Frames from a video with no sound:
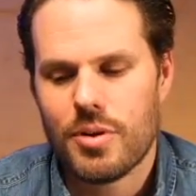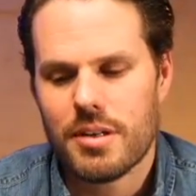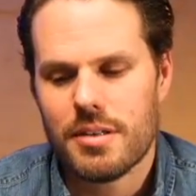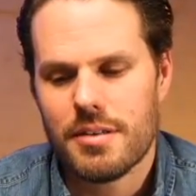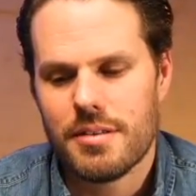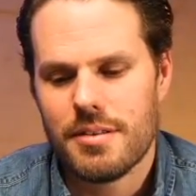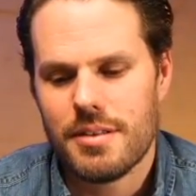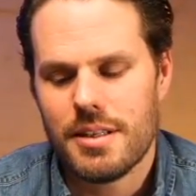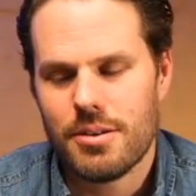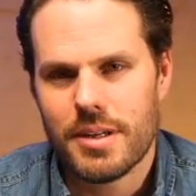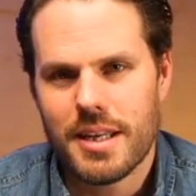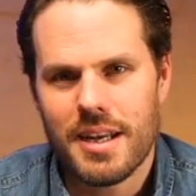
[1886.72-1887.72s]
But
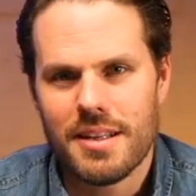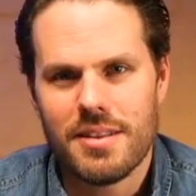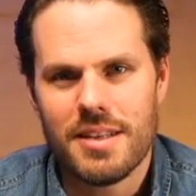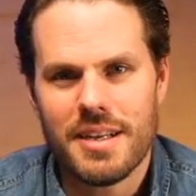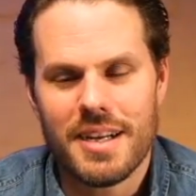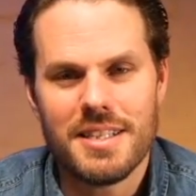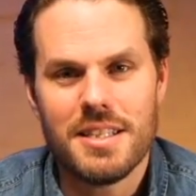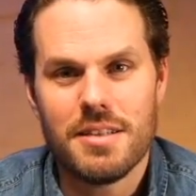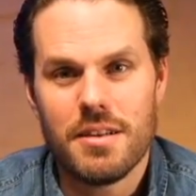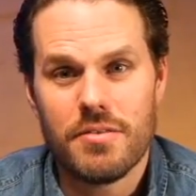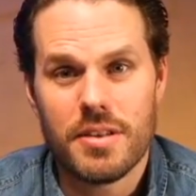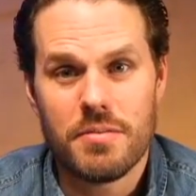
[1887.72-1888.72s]
again, the
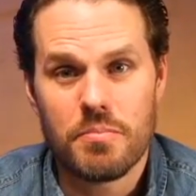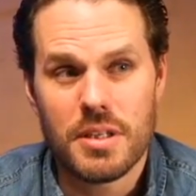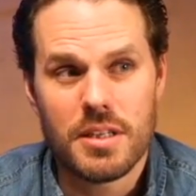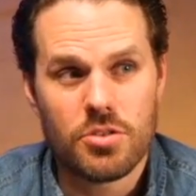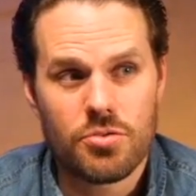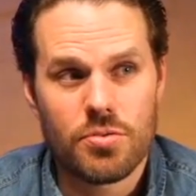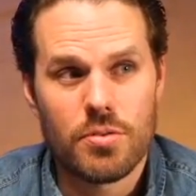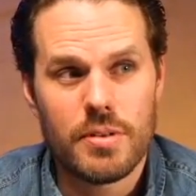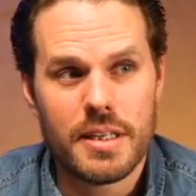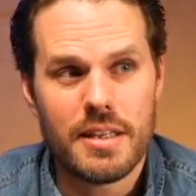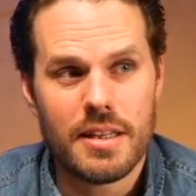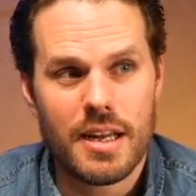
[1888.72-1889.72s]
idea of it being
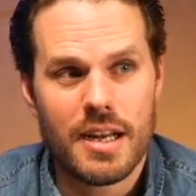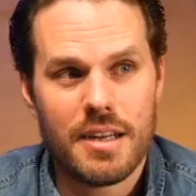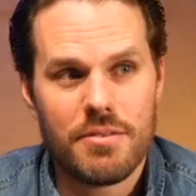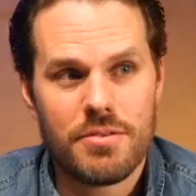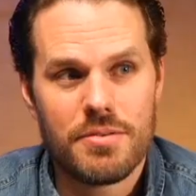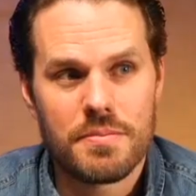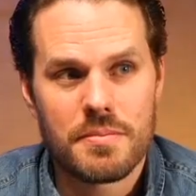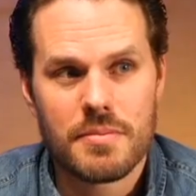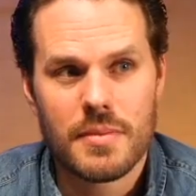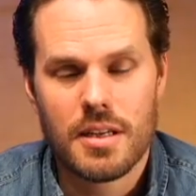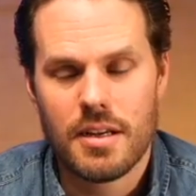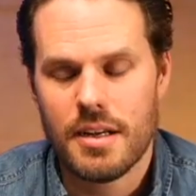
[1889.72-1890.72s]
truly live
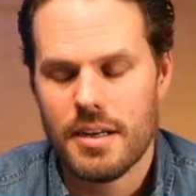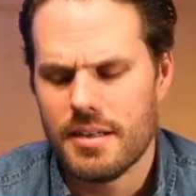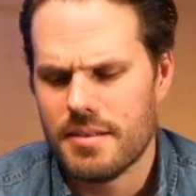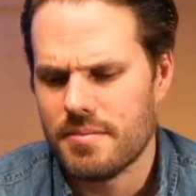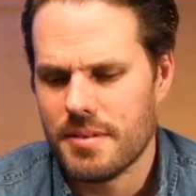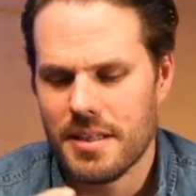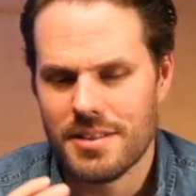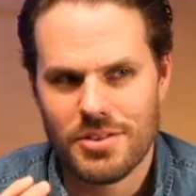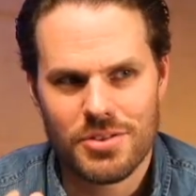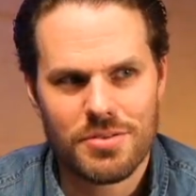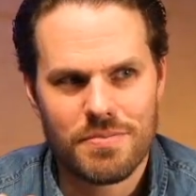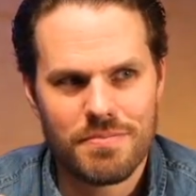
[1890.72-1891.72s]

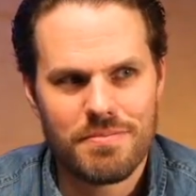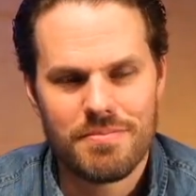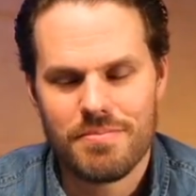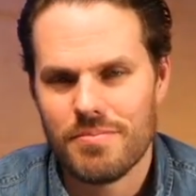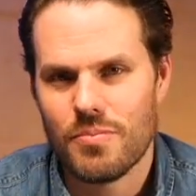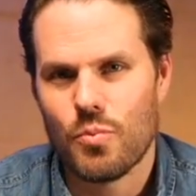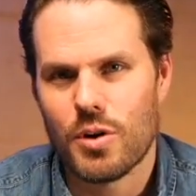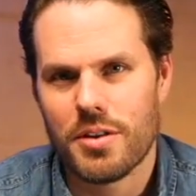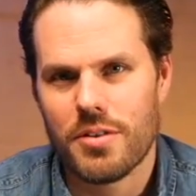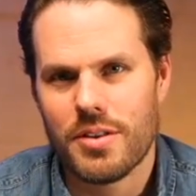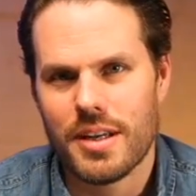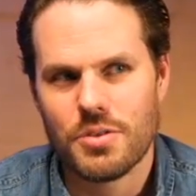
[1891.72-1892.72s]
is
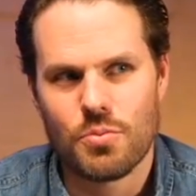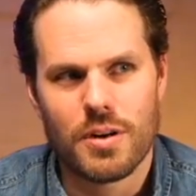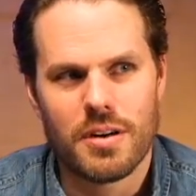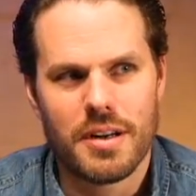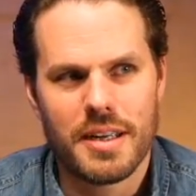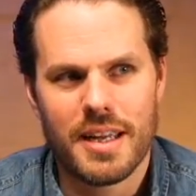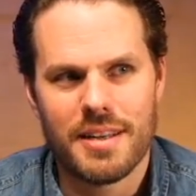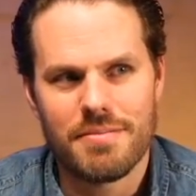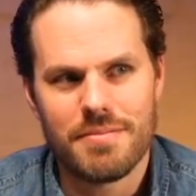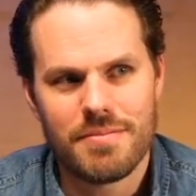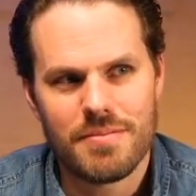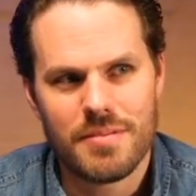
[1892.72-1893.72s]
one of the things where,
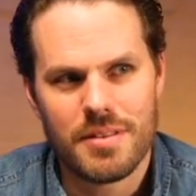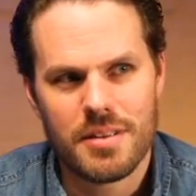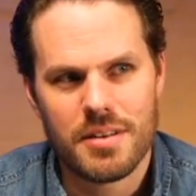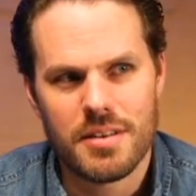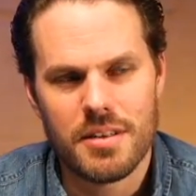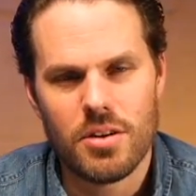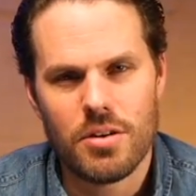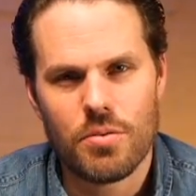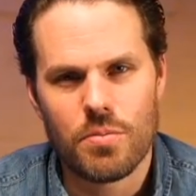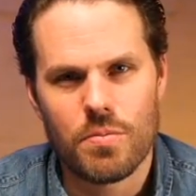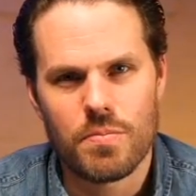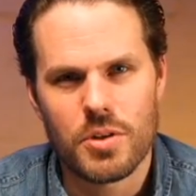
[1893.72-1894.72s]
again,
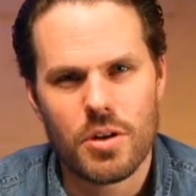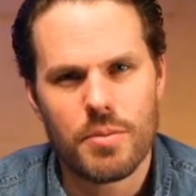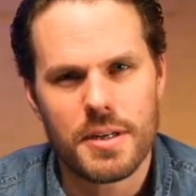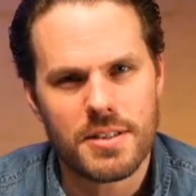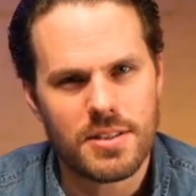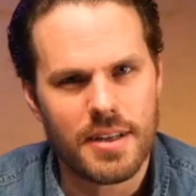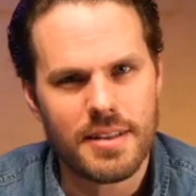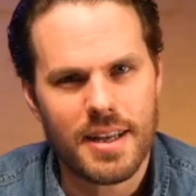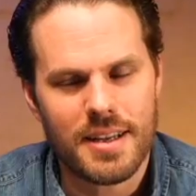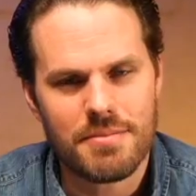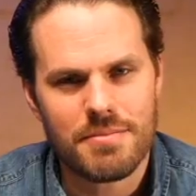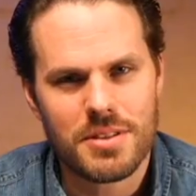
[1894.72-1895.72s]
nobody's done
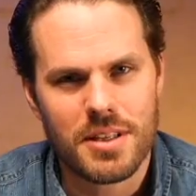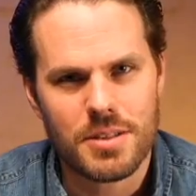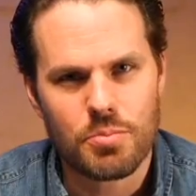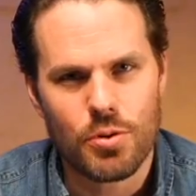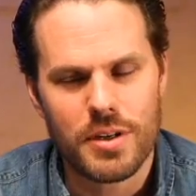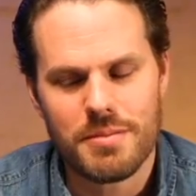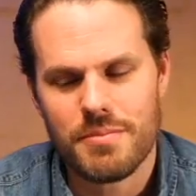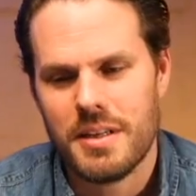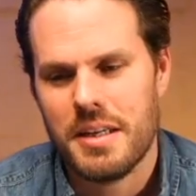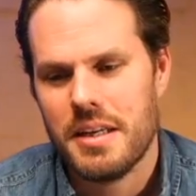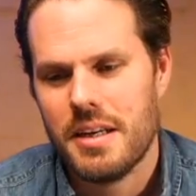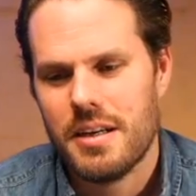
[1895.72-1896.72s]
that to this point,
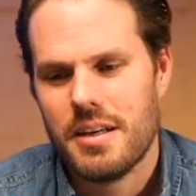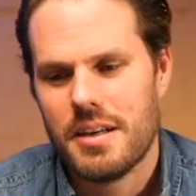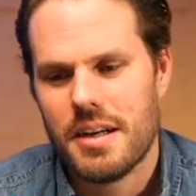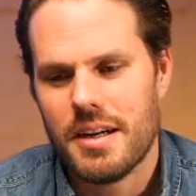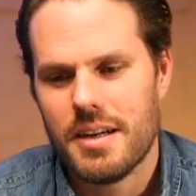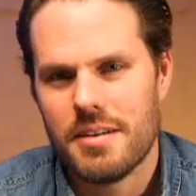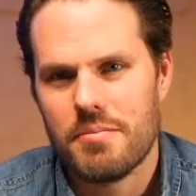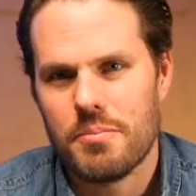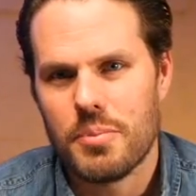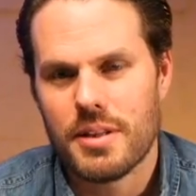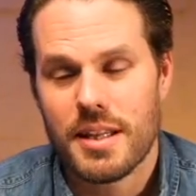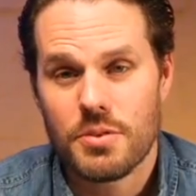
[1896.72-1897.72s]

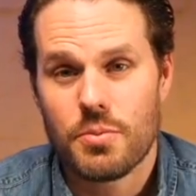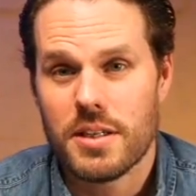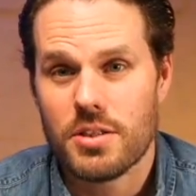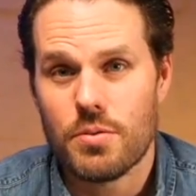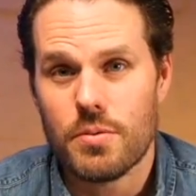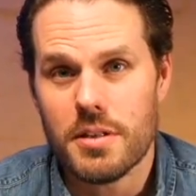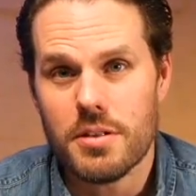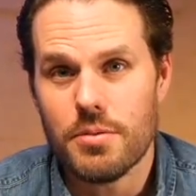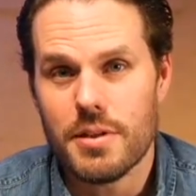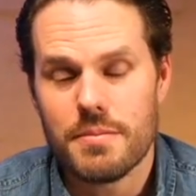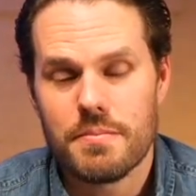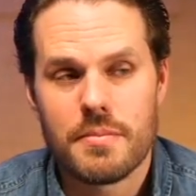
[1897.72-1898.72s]
but that's why it's cool to
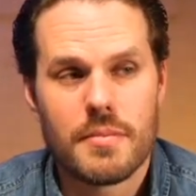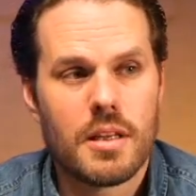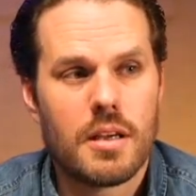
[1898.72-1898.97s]
do it.